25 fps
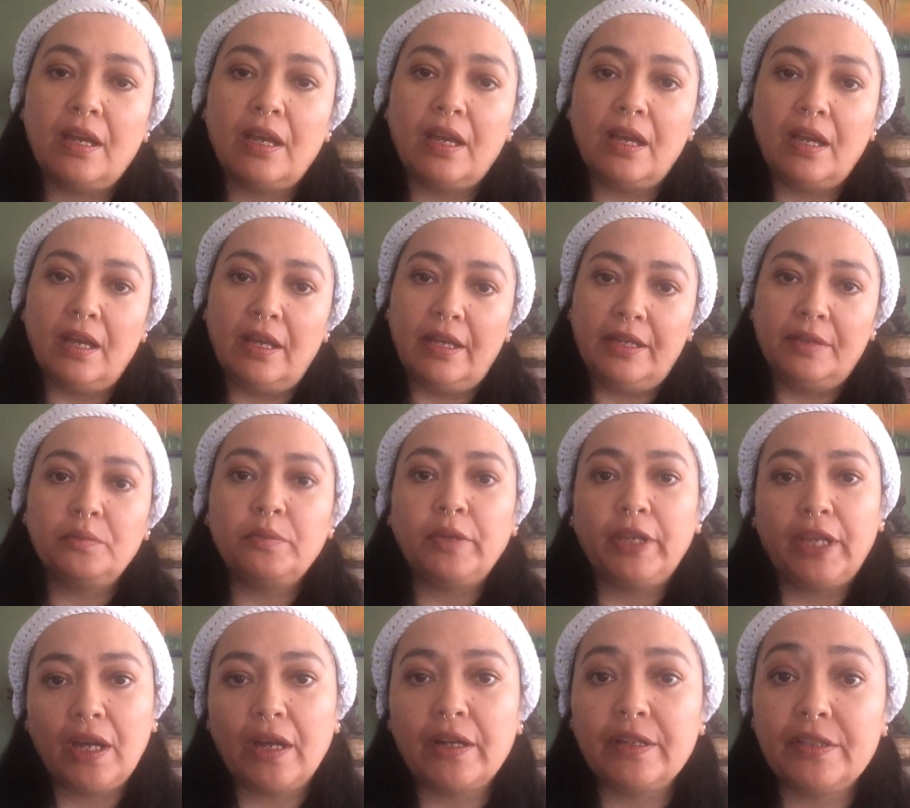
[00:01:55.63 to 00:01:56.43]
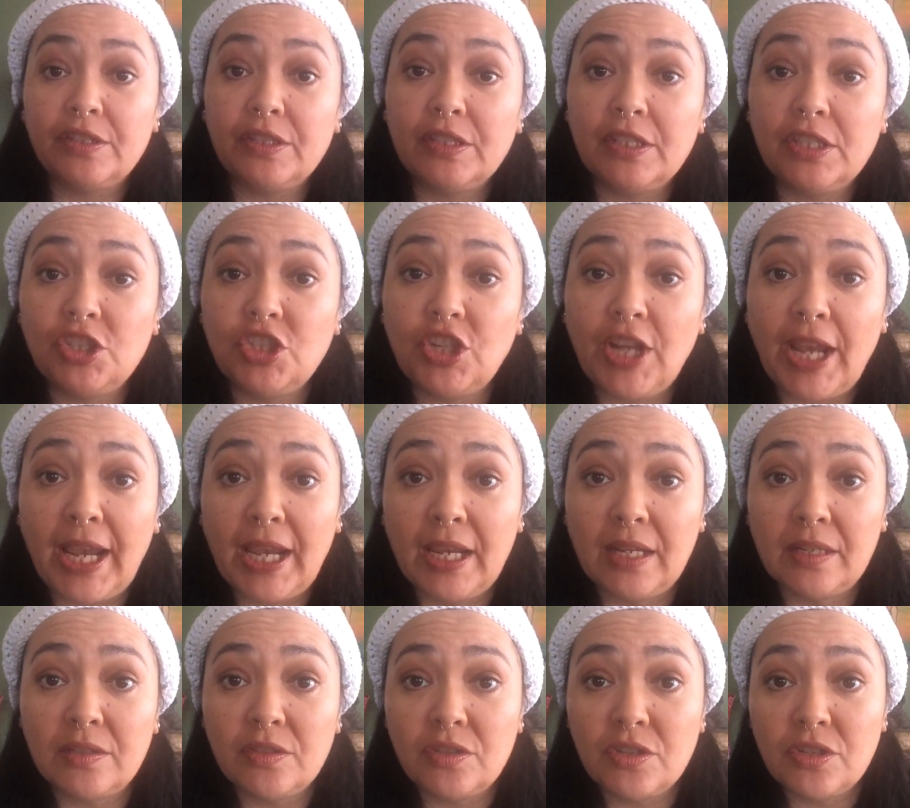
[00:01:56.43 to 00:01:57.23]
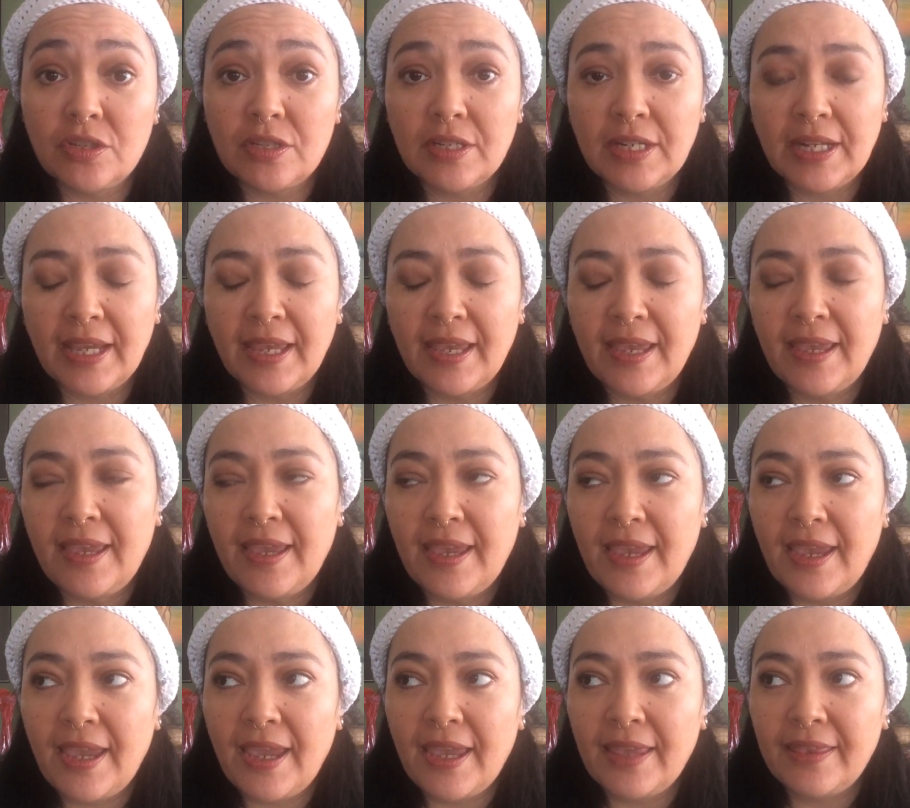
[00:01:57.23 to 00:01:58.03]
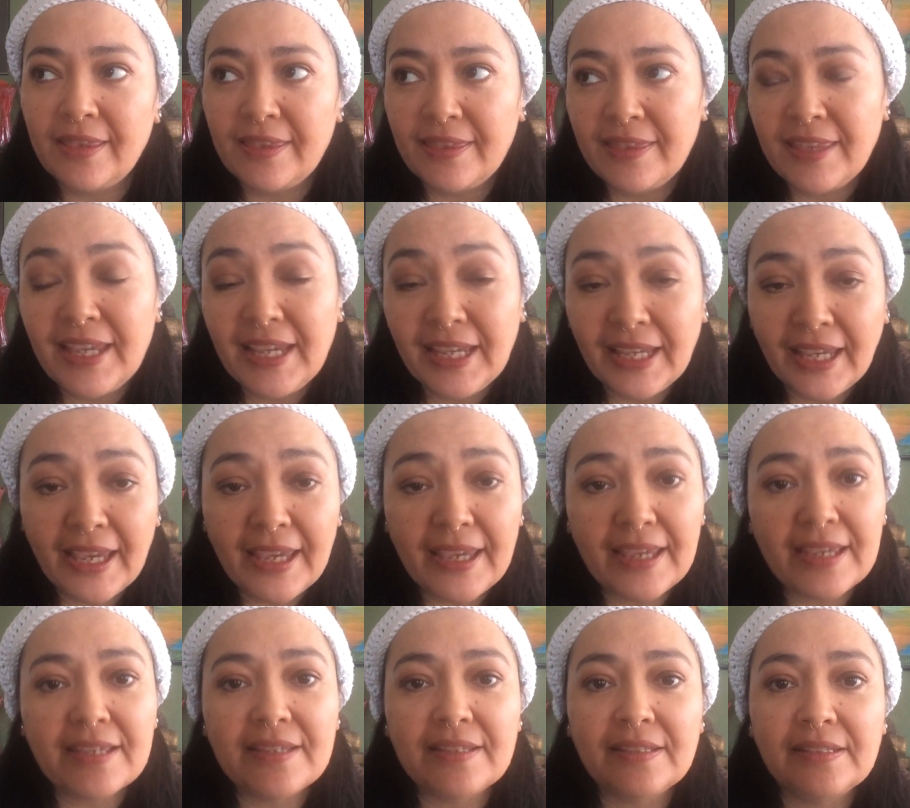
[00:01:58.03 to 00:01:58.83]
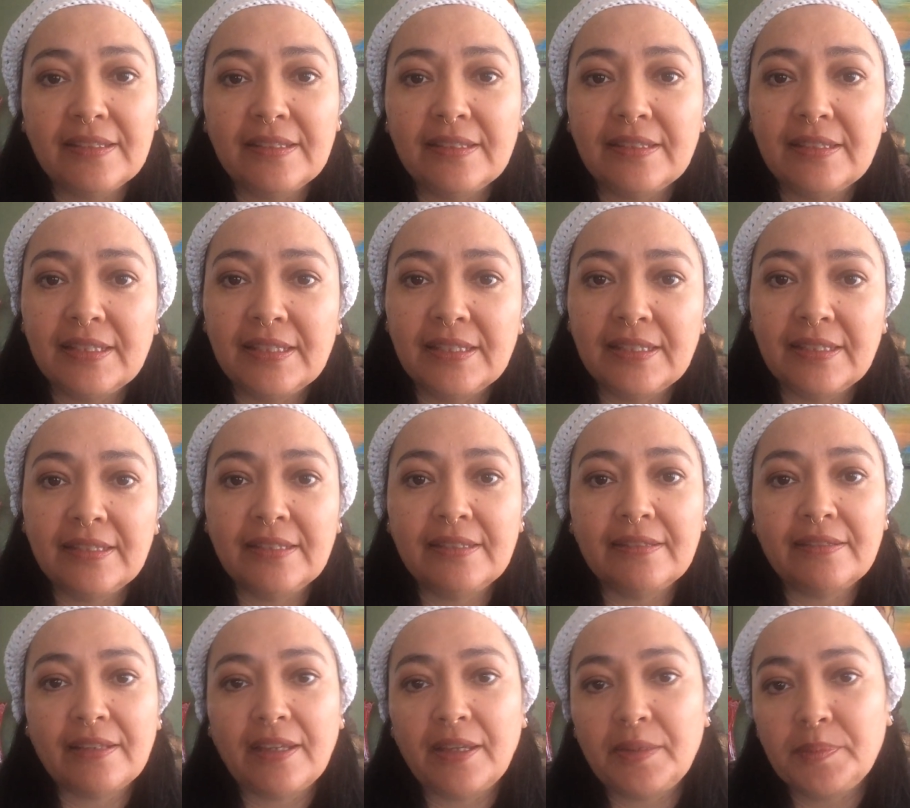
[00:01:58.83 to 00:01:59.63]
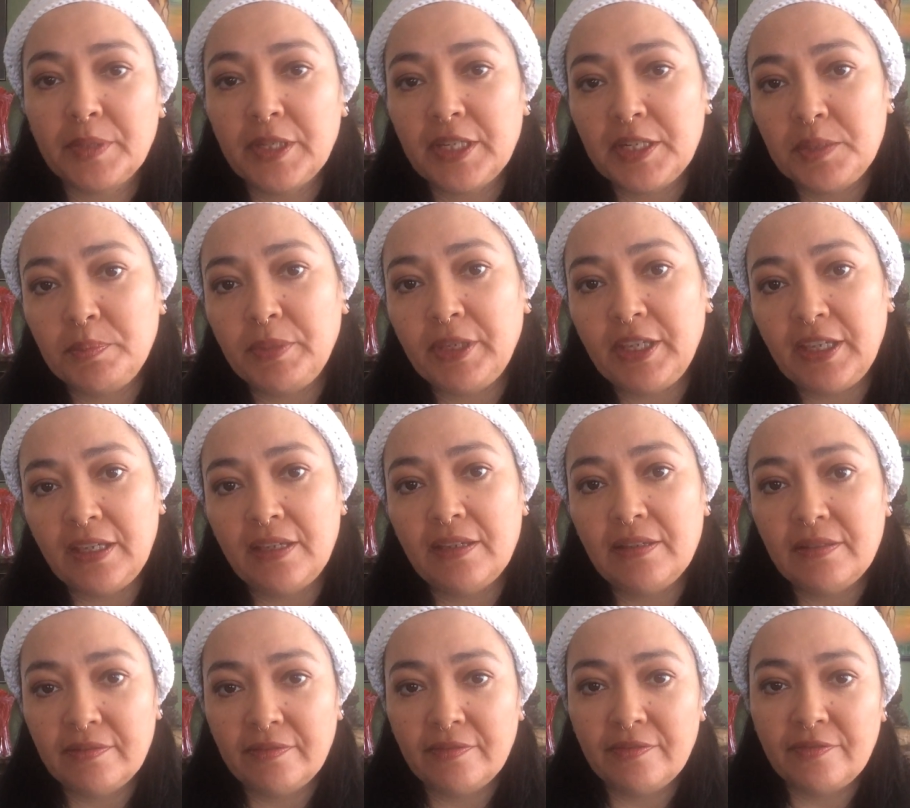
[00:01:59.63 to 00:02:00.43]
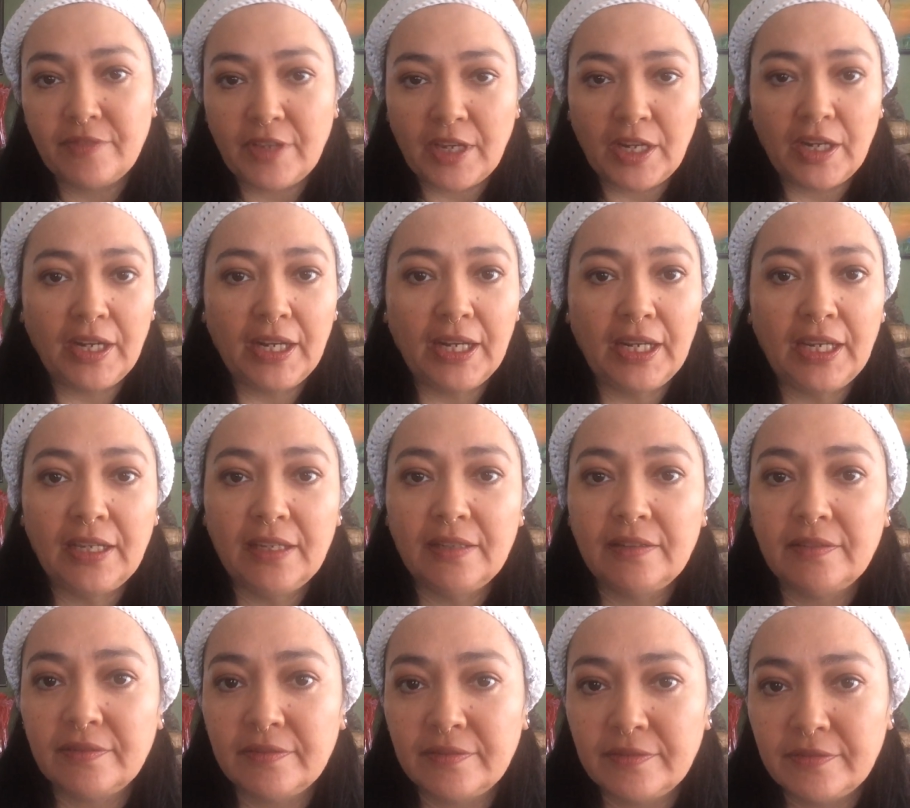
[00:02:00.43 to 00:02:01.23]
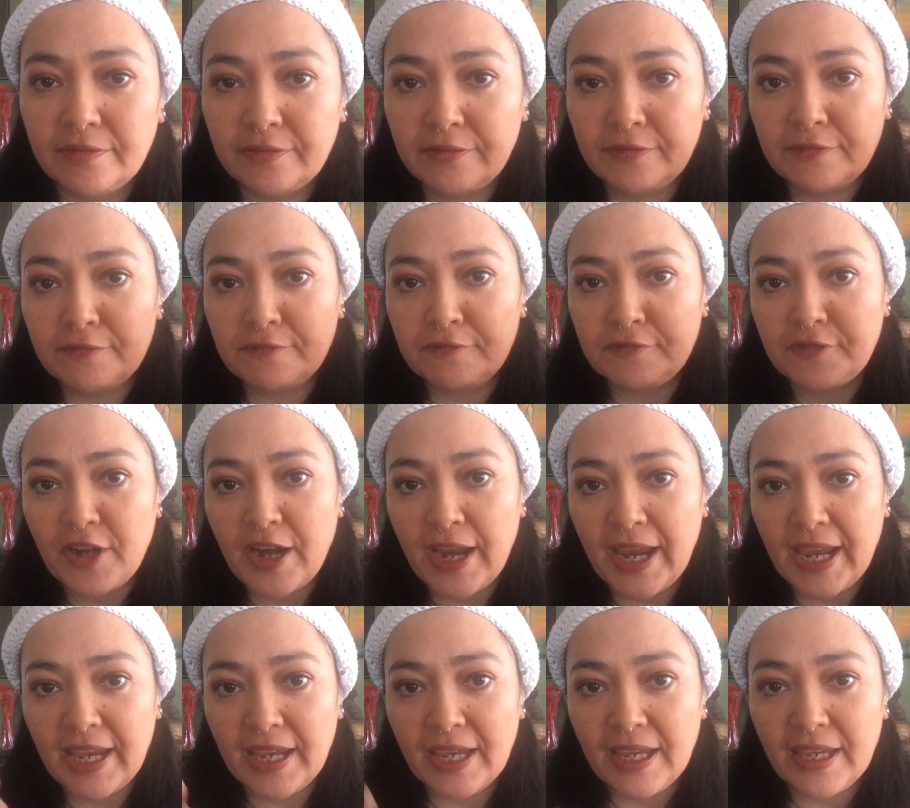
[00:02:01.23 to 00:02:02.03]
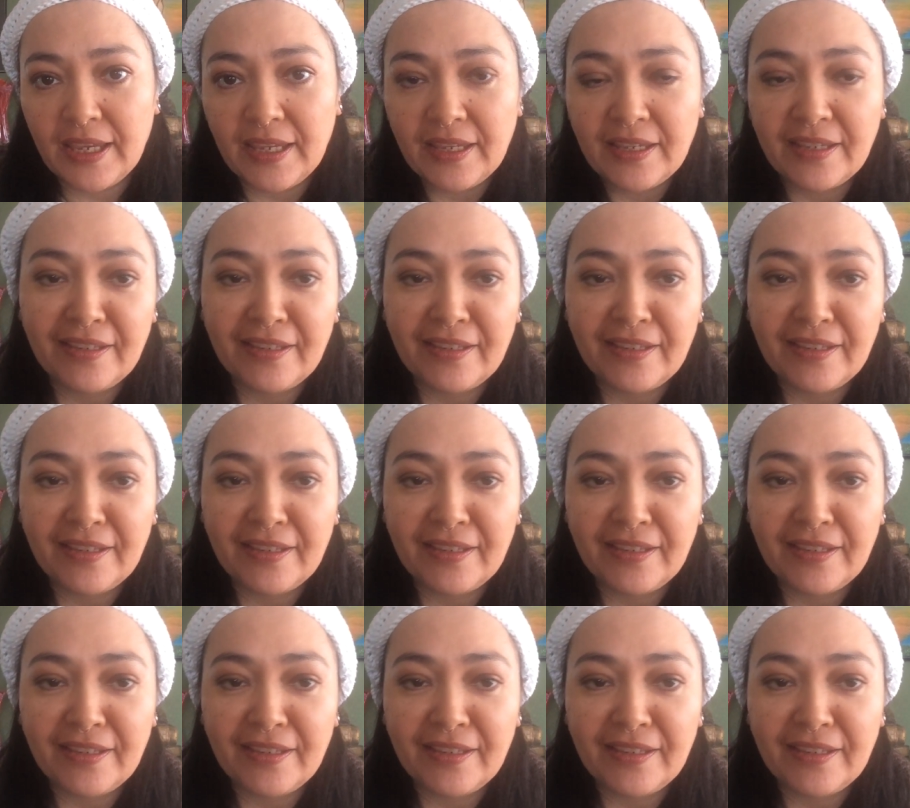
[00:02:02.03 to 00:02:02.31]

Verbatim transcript: uh, in regards to change. And the thing is, is I'm going to be very frank